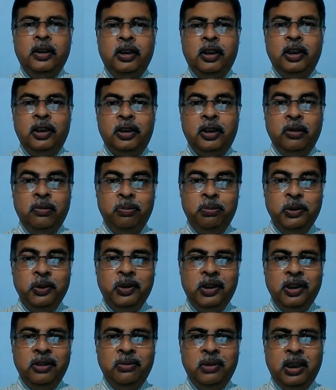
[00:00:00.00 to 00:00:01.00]
A
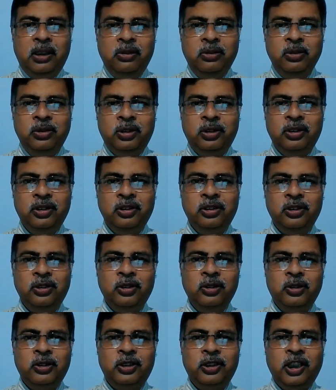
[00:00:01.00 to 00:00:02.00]
computer mouse
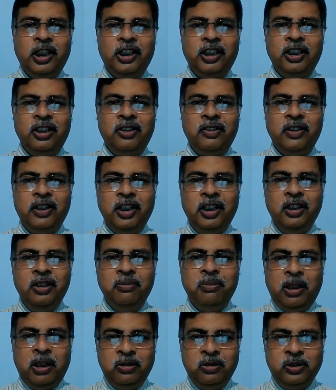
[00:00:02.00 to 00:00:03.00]
looks like a real
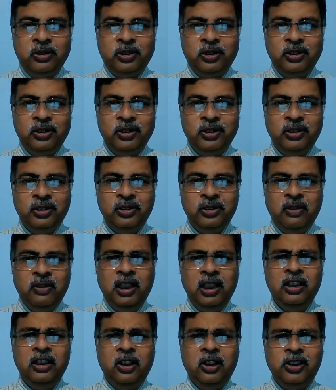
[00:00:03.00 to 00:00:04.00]
mouse.
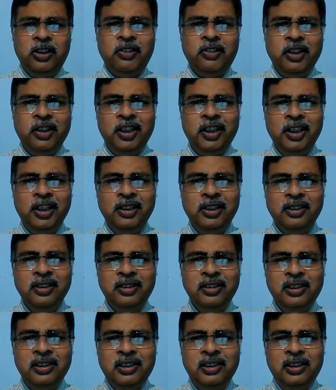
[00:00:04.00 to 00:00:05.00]
Well, not really.
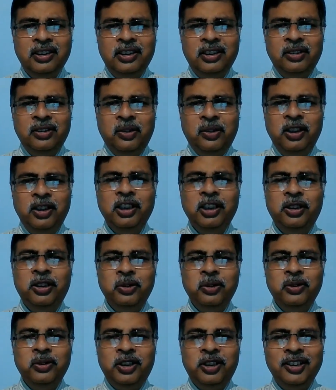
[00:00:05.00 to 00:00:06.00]
Only
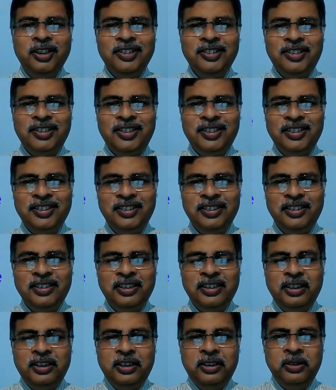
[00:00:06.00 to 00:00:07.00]
two things
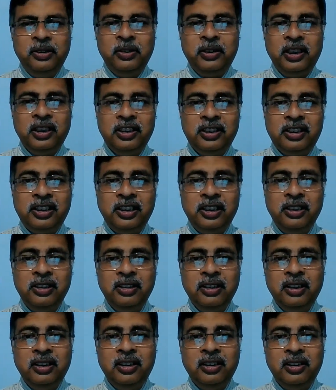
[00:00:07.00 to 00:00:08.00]
you can
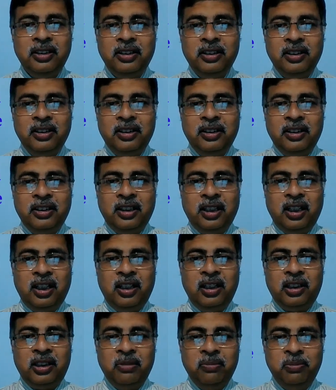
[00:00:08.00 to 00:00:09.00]
say.
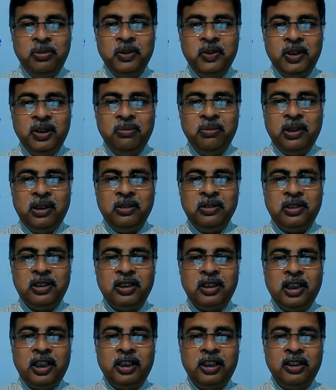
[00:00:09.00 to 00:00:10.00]
A computer mouse
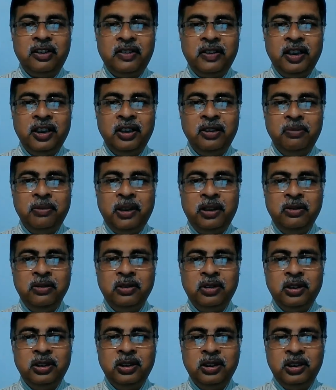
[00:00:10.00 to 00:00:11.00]
is like a real
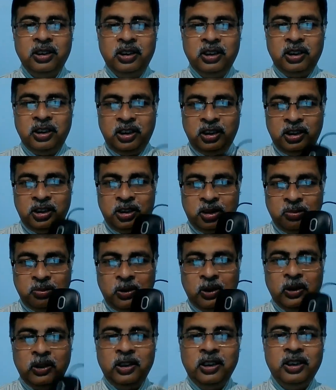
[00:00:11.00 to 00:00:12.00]
mouse. It is
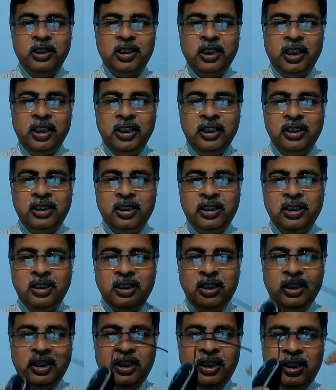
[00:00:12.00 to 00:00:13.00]
small in size
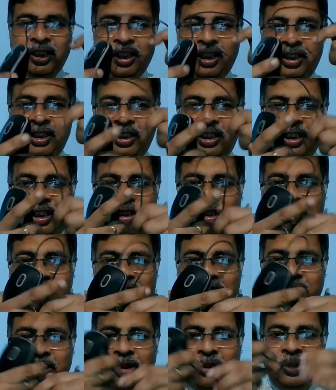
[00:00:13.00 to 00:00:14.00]
and it has
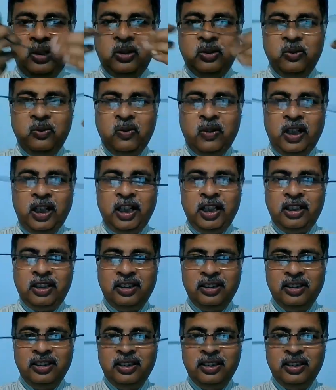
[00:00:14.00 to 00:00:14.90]
this long wire.